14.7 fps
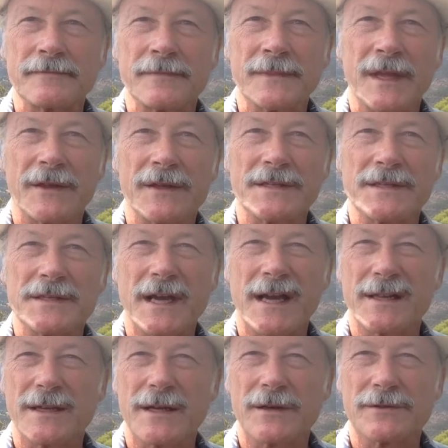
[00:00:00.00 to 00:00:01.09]
Now this is
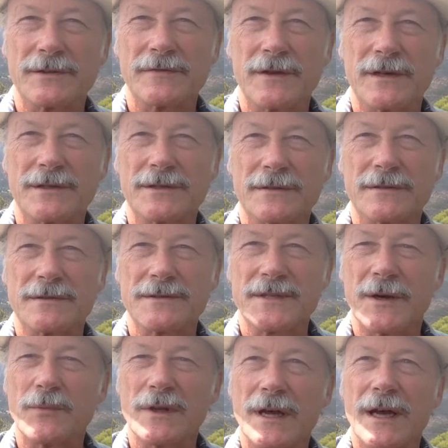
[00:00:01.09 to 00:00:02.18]
highly controversial.
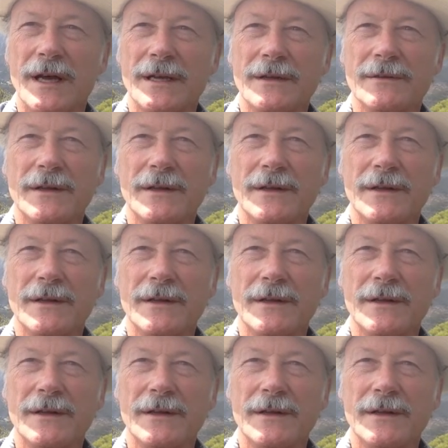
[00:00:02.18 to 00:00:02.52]
Some will argue